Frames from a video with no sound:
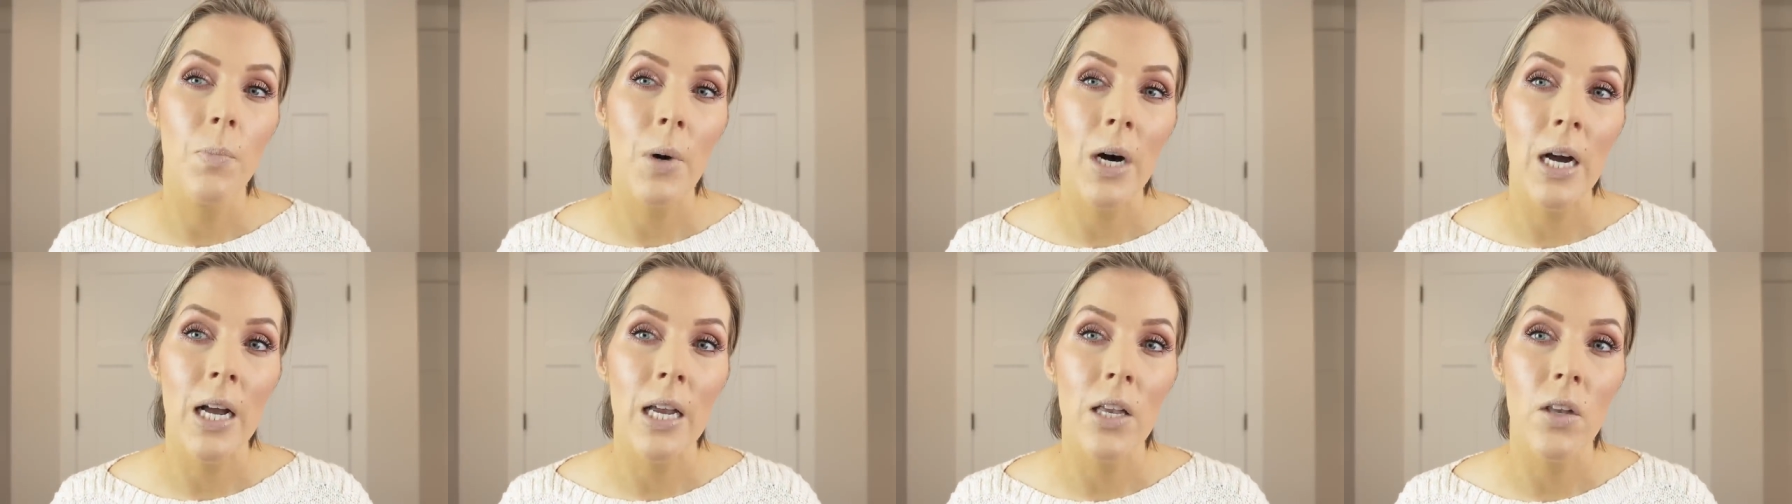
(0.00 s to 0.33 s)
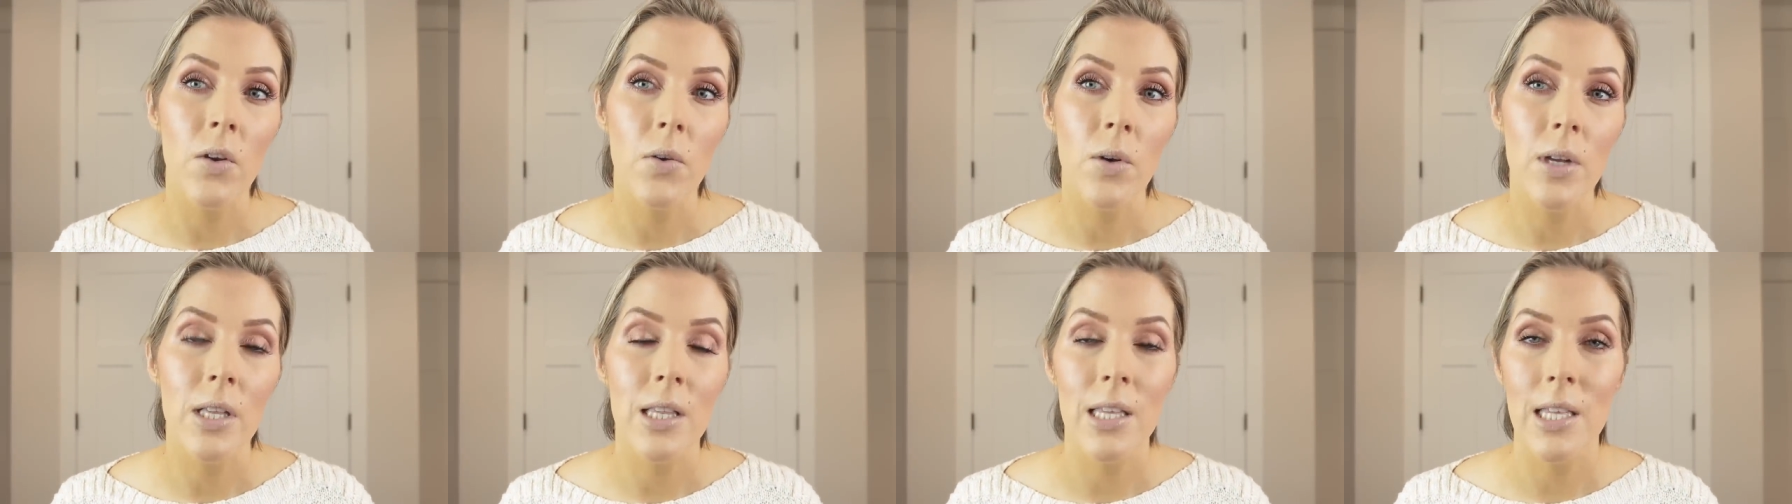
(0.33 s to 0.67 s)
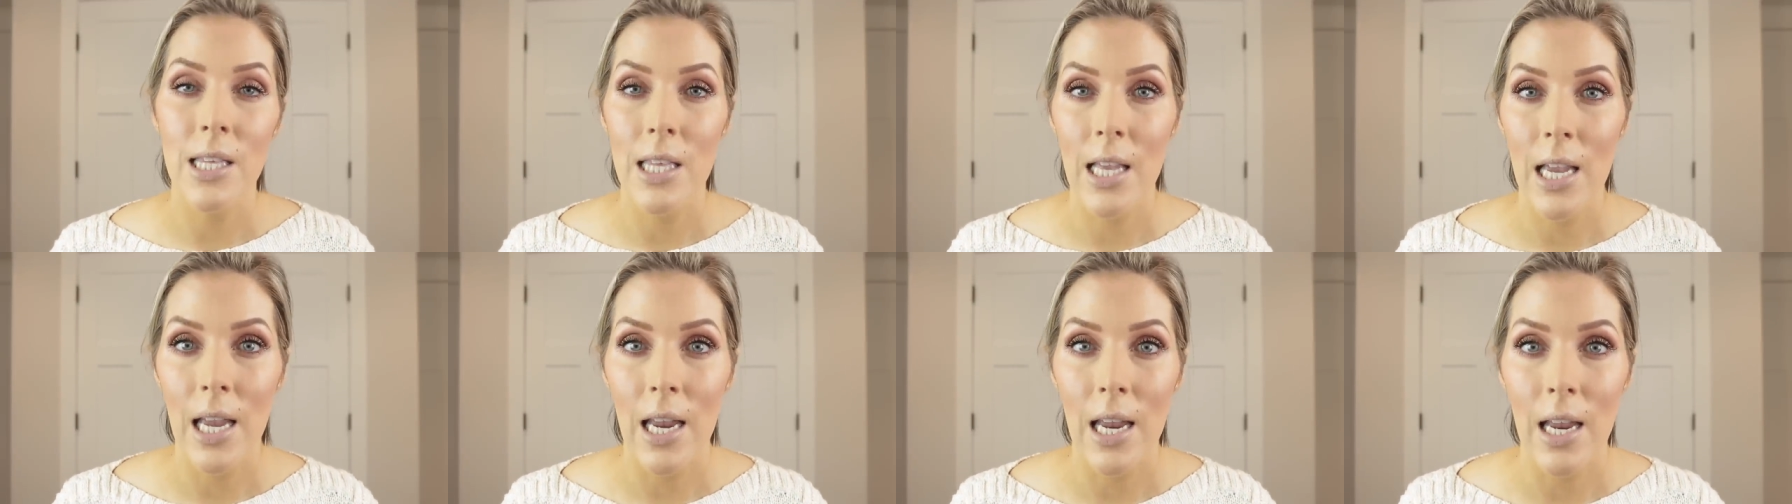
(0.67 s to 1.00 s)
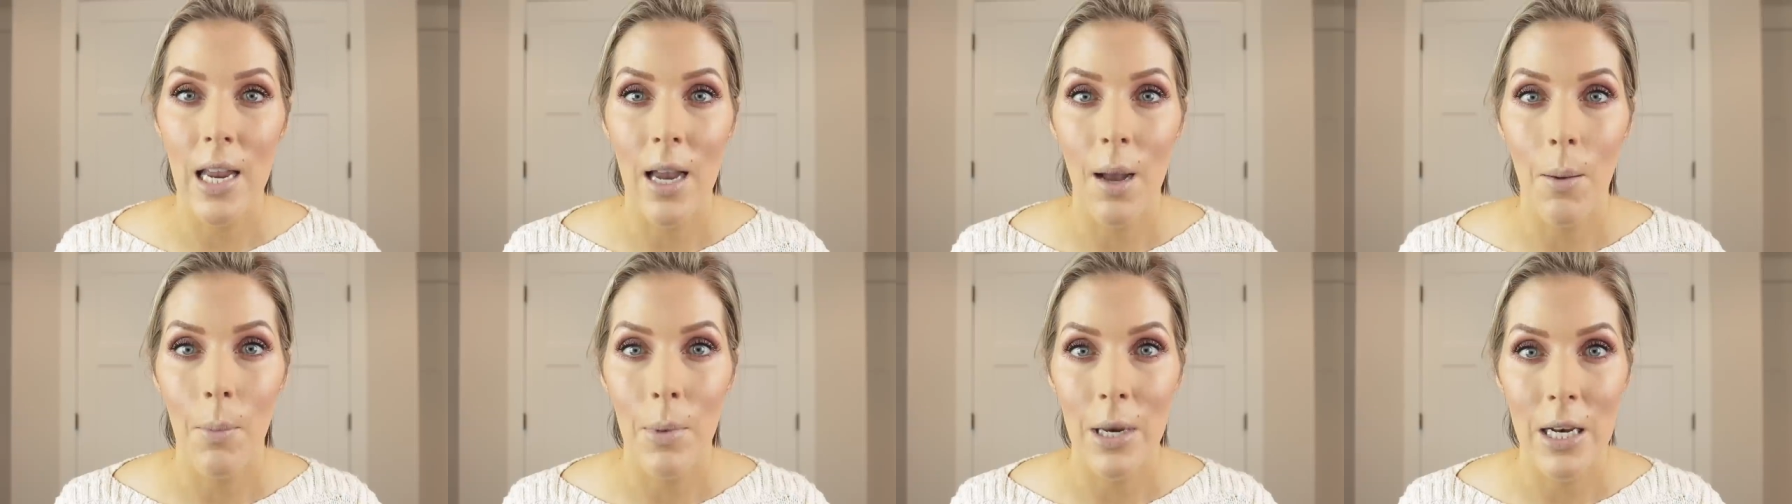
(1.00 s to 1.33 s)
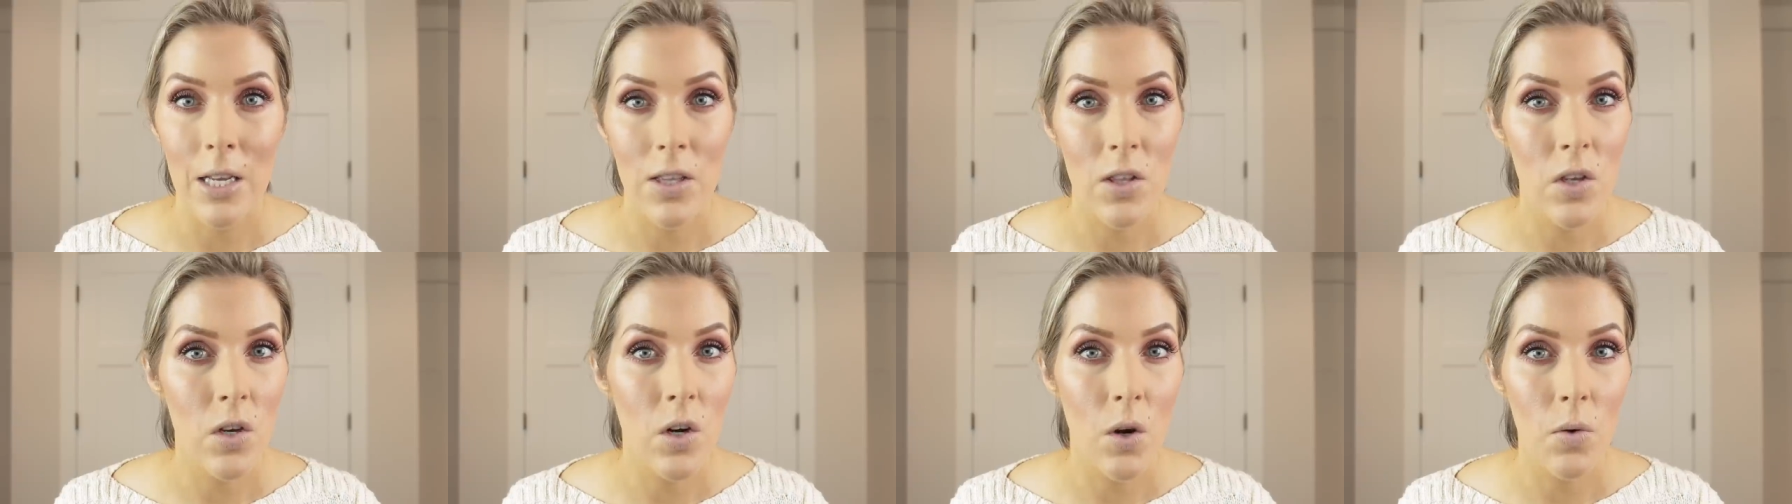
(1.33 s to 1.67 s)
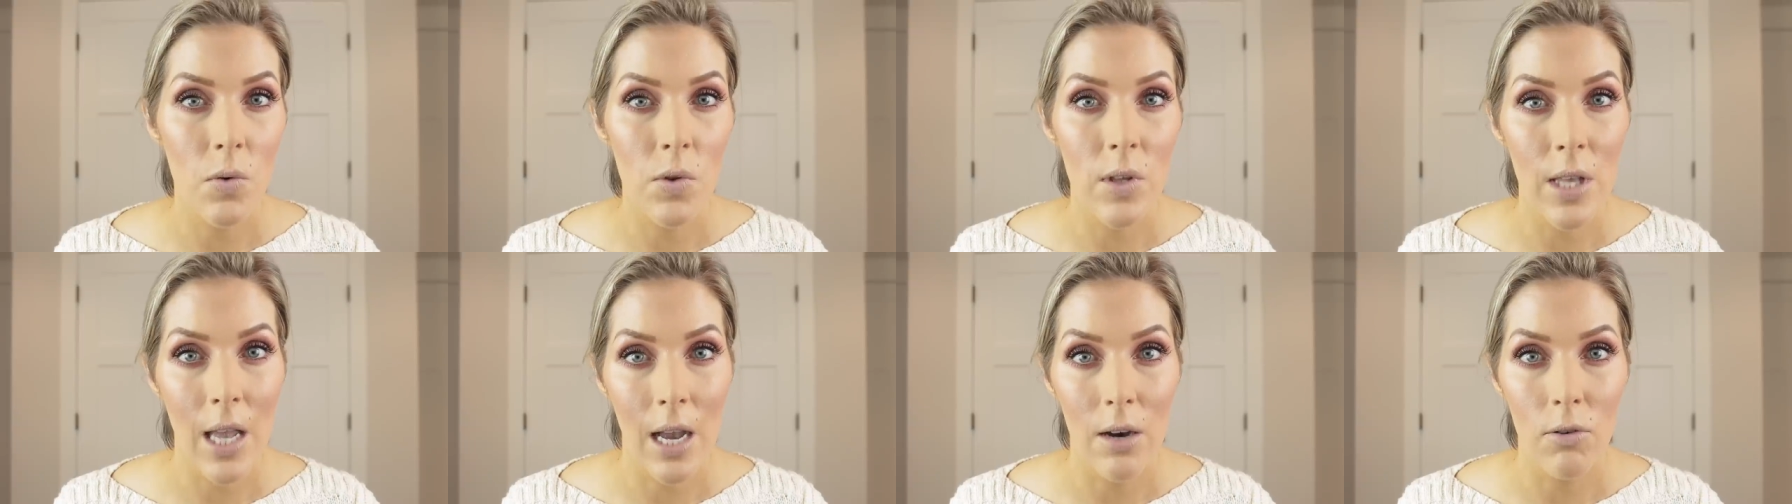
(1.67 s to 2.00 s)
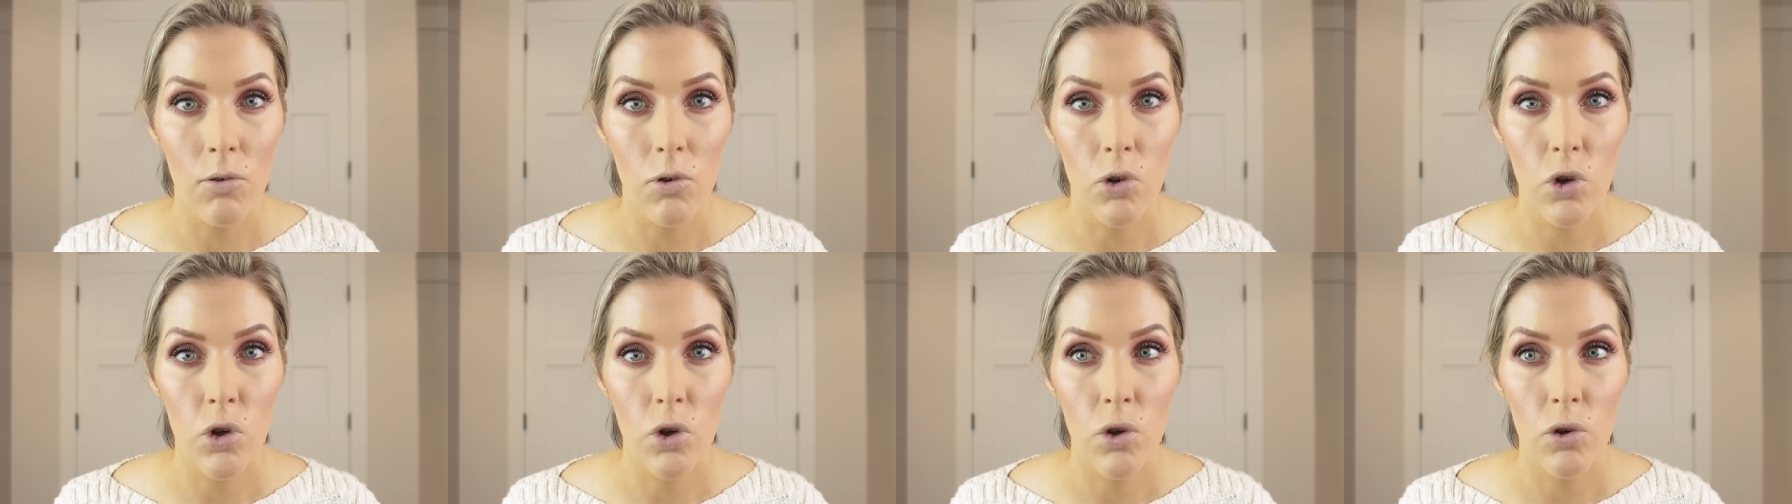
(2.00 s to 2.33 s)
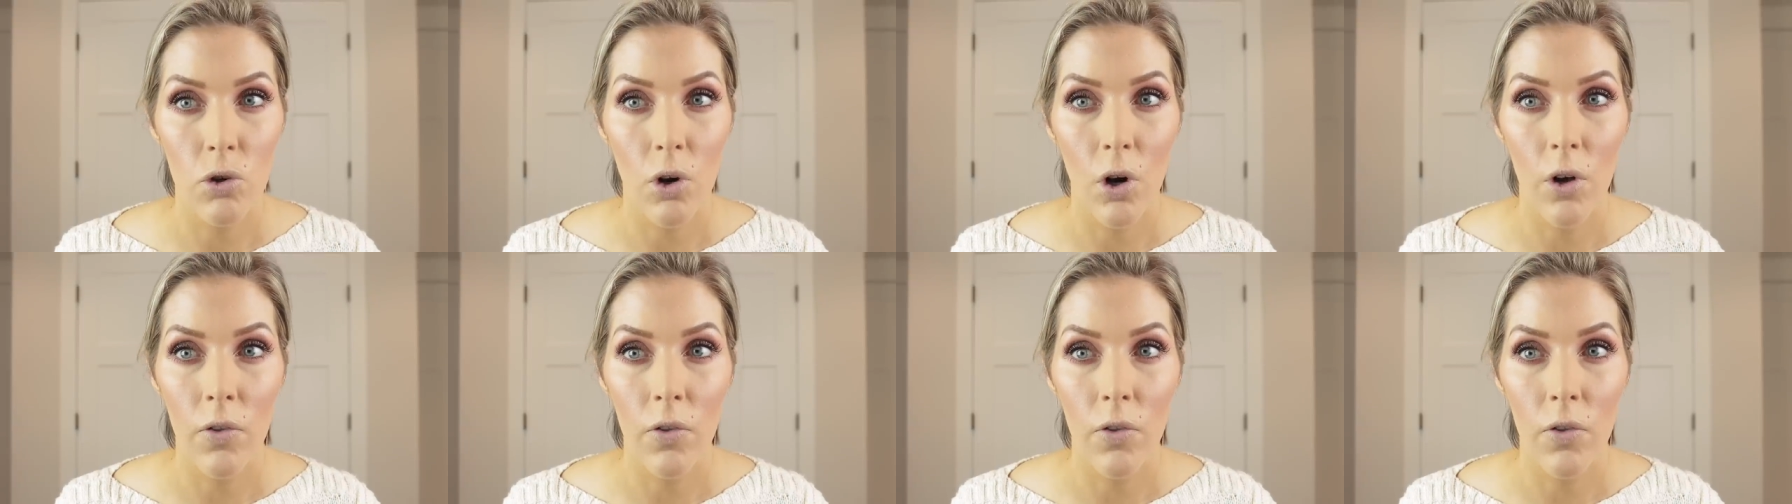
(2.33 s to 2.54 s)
But you can see, I mean, it's no slouch